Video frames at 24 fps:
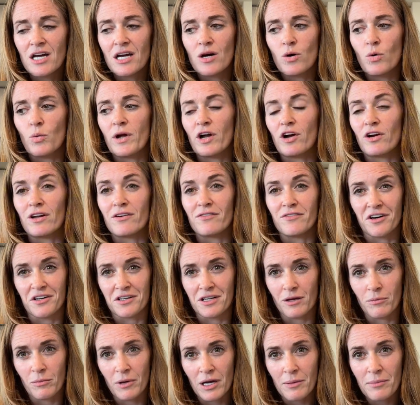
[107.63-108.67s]
We are in
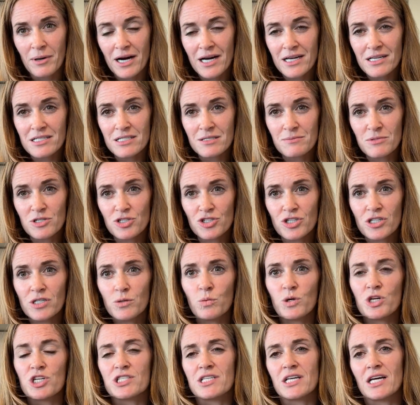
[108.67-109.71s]
Valdebebas, Madrid,
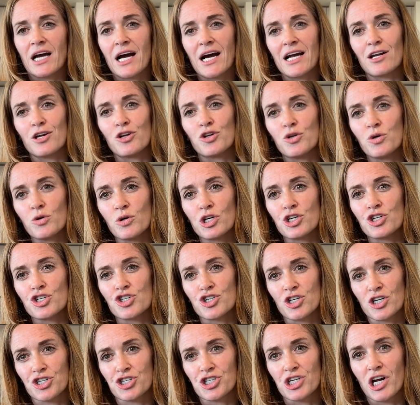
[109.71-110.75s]
which is a kind of new
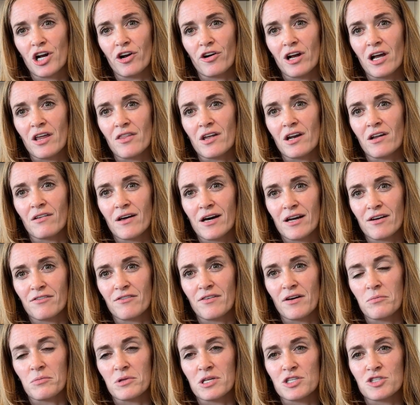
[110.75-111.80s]
construction area that a lot of
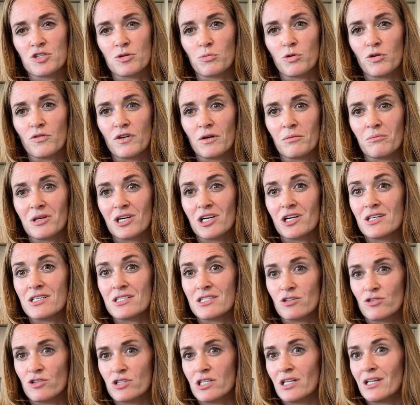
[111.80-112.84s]
families are moving because
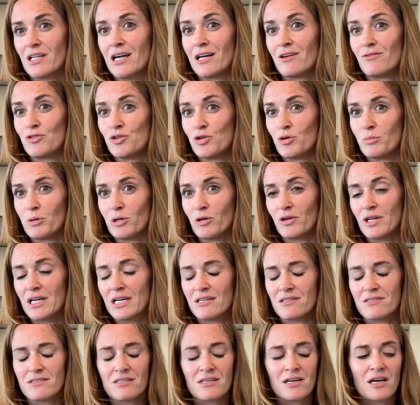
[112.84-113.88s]
there's a lot of new
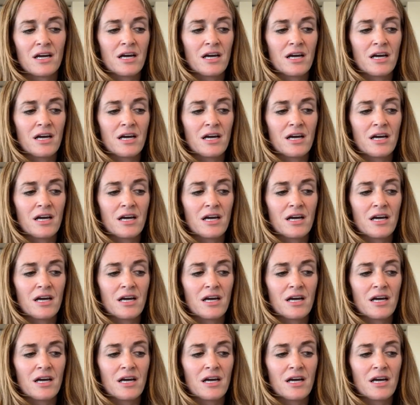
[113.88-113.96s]
buildings.